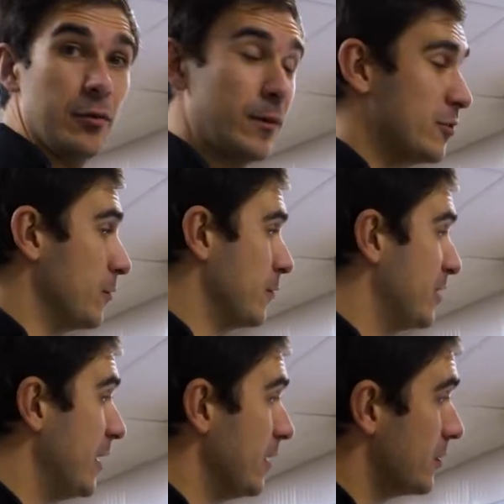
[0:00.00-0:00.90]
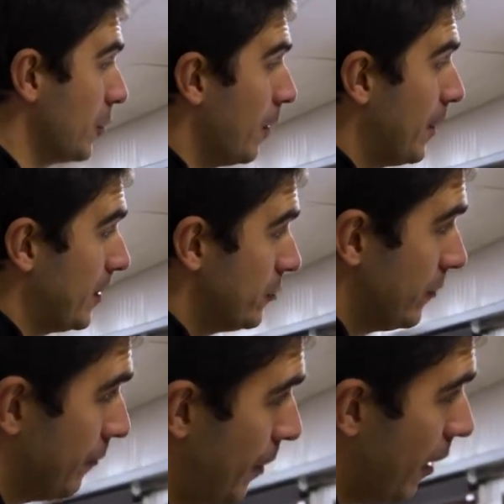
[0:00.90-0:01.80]
original seat has got a mixture
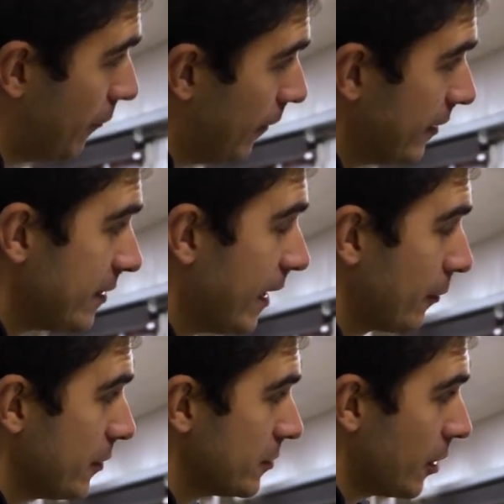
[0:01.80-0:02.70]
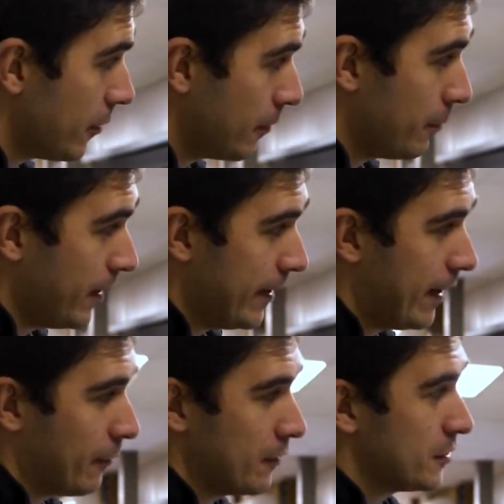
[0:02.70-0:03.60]
of perforated Alcantara, plain
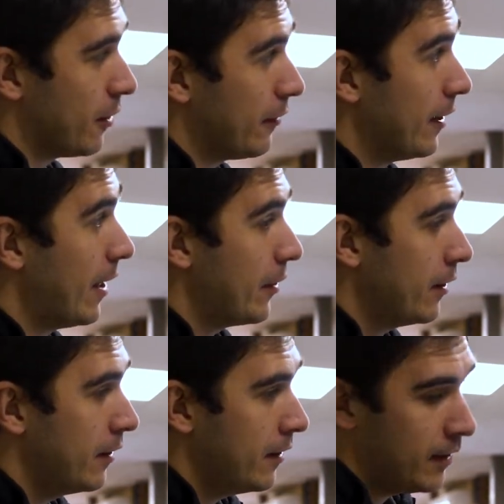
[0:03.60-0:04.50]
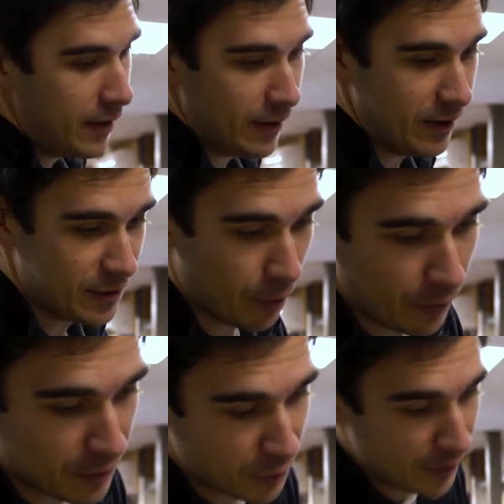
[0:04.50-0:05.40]
Alcantara and leather. It's got
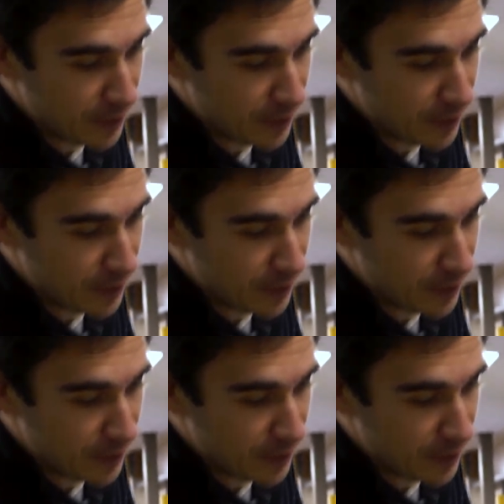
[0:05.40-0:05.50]
the twin